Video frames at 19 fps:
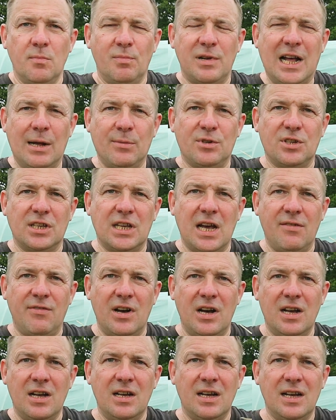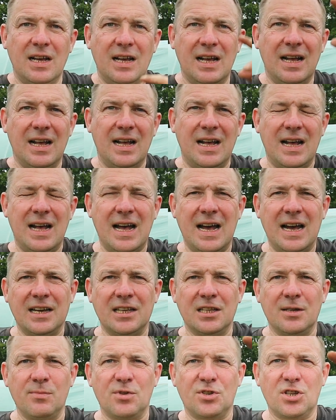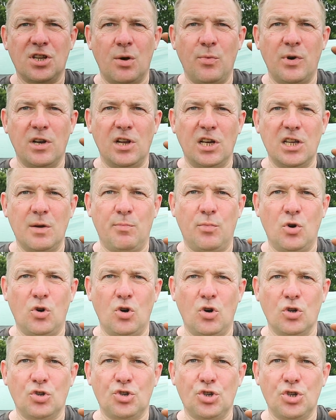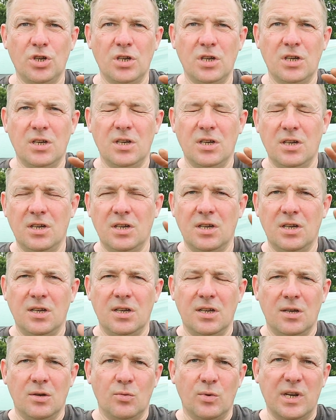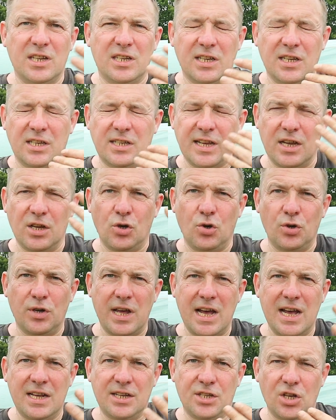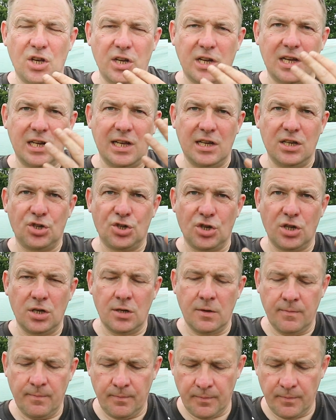plait them together, hang them somewhere like your porch, it's getting good air circulation.